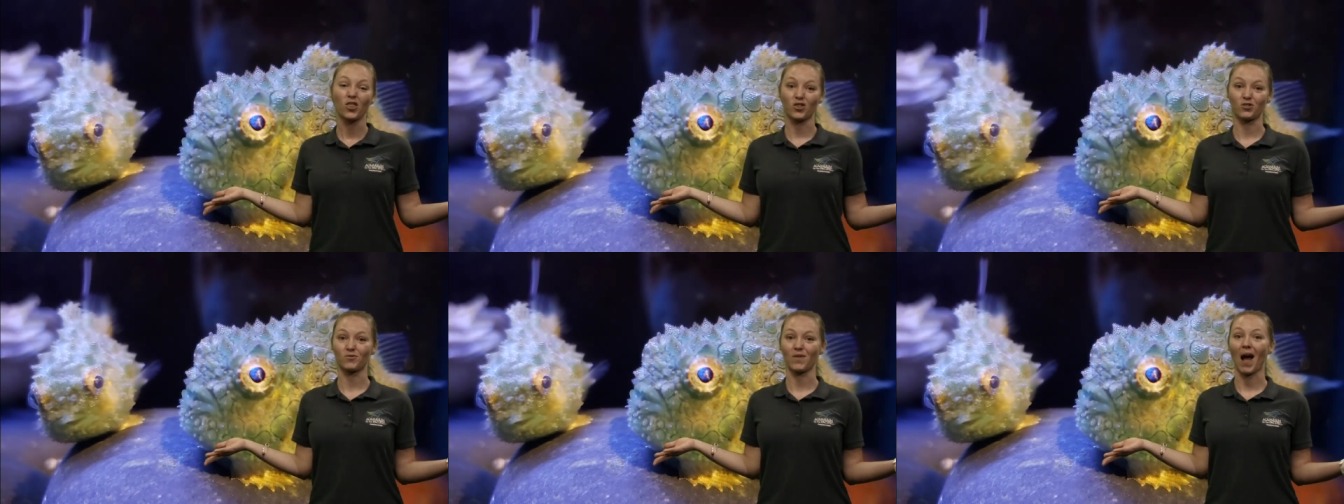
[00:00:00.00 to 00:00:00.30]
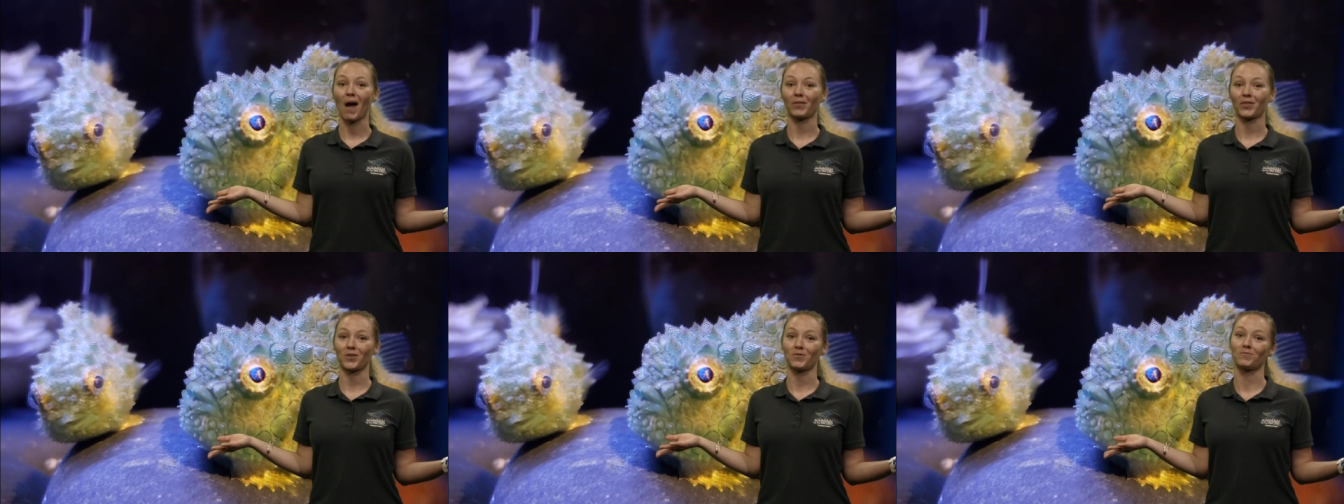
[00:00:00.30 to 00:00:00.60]

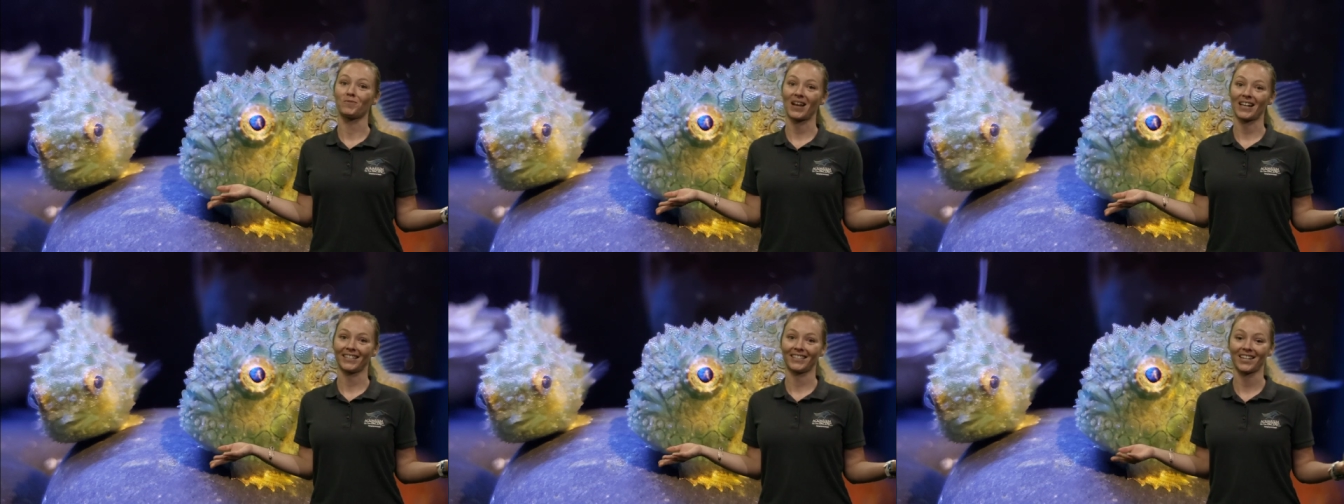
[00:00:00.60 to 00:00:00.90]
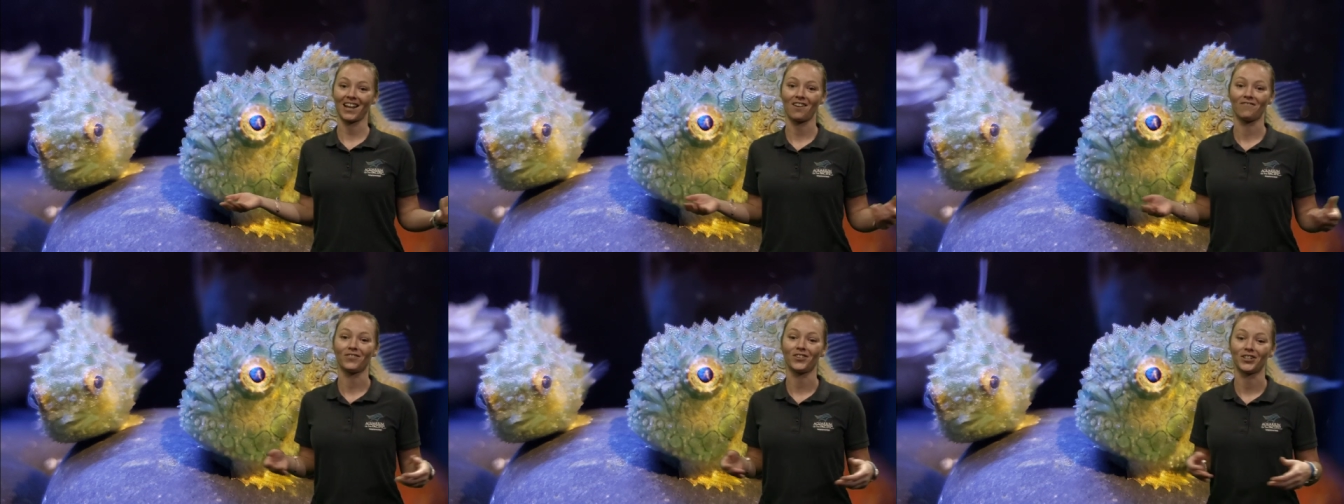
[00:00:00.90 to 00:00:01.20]
throughout the rest
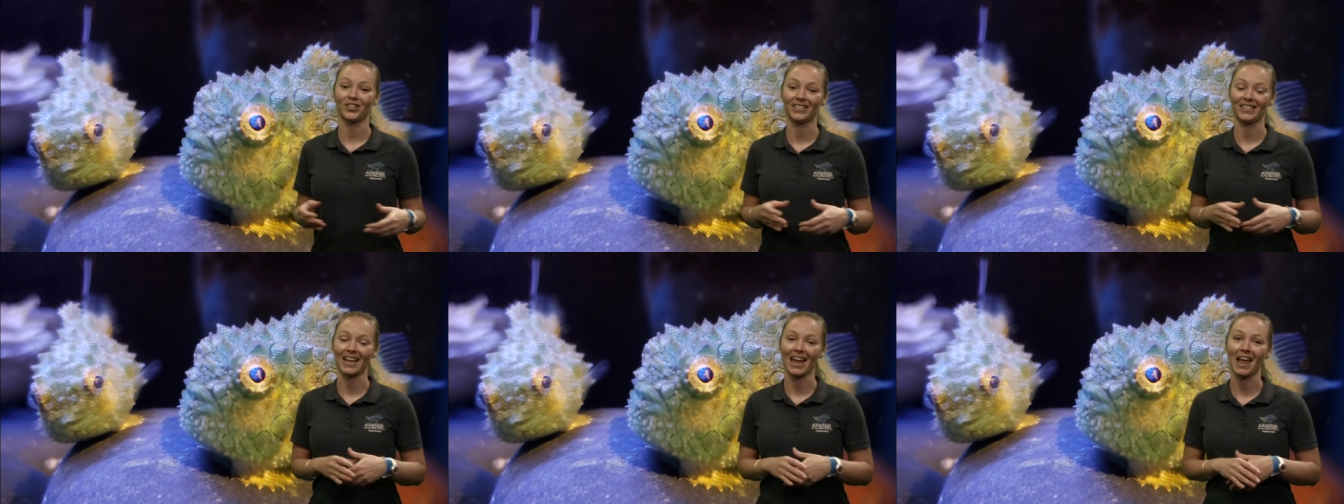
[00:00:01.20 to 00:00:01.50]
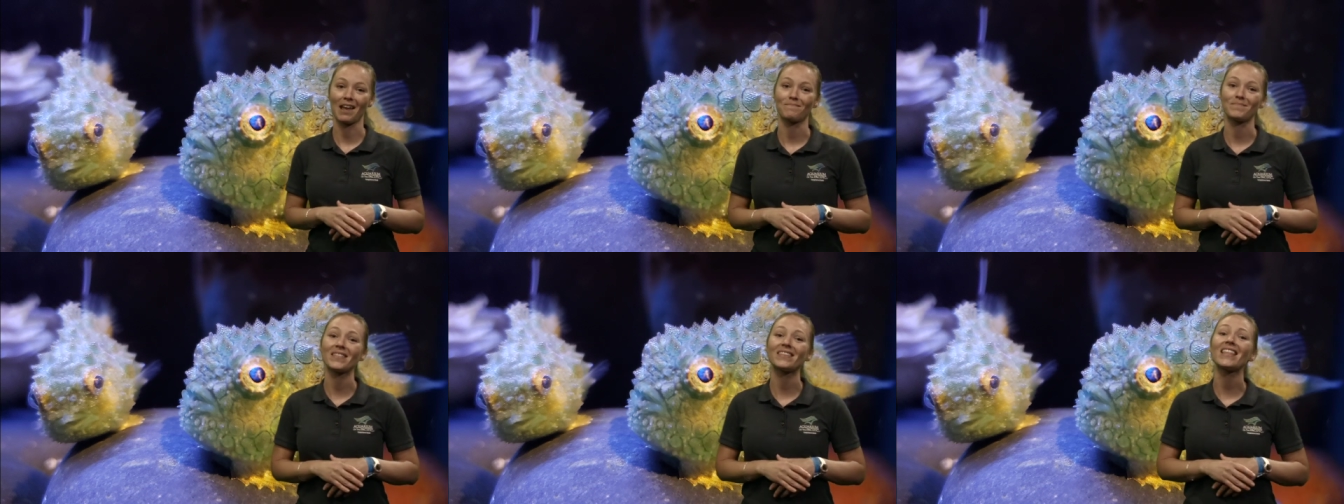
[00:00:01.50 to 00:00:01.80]
of your
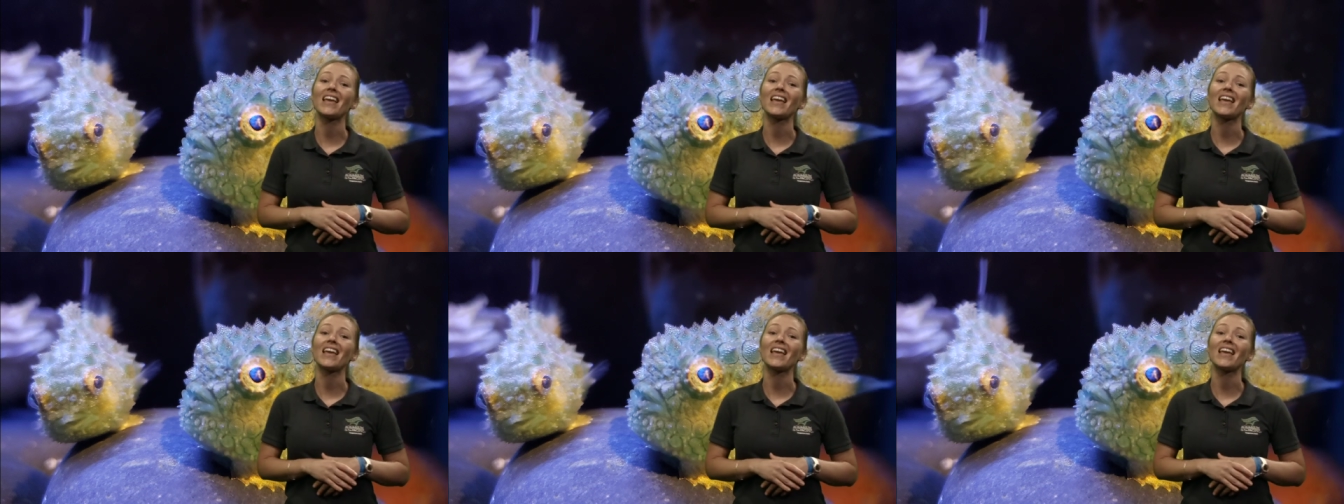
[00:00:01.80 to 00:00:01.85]
day. But